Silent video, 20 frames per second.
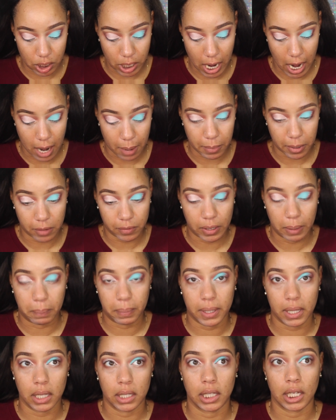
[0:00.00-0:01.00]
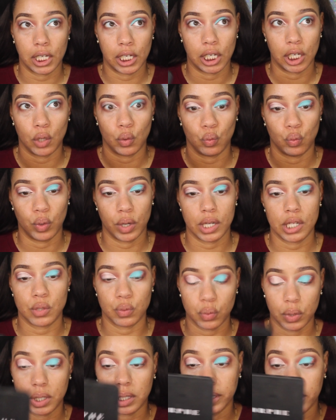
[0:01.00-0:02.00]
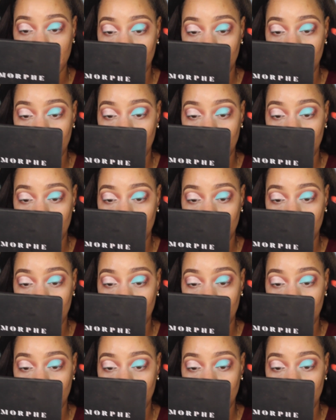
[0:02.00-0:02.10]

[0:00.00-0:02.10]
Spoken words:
job of depicting what it's really